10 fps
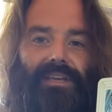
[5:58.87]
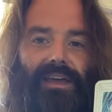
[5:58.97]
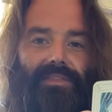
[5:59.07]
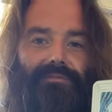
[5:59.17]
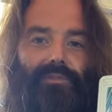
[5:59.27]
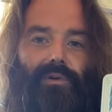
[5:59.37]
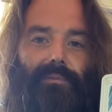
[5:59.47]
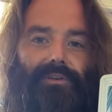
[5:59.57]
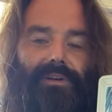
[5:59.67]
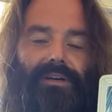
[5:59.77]
and the
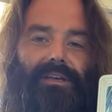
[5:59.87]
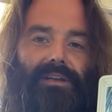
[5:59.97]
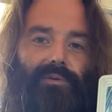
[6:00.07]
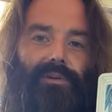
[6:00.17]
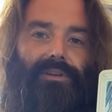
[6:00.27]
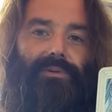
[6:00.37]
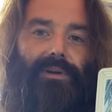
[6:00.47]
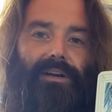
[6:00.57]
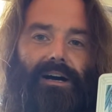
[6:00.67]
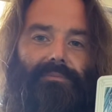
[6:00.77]
formula in order to
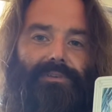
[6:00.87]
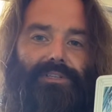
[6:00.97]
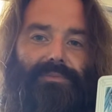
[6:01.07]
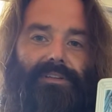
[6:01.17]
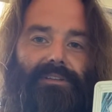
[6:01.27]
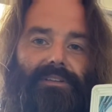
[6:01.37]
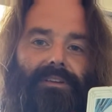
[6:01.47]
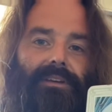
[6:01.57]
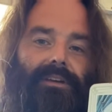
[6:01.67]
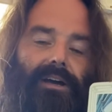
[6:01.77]
accomplish
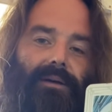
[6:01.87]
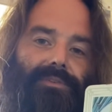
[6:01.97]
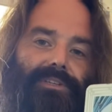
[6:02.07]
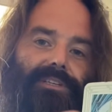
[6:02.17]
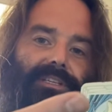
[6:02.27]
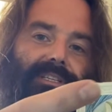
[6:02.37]
this.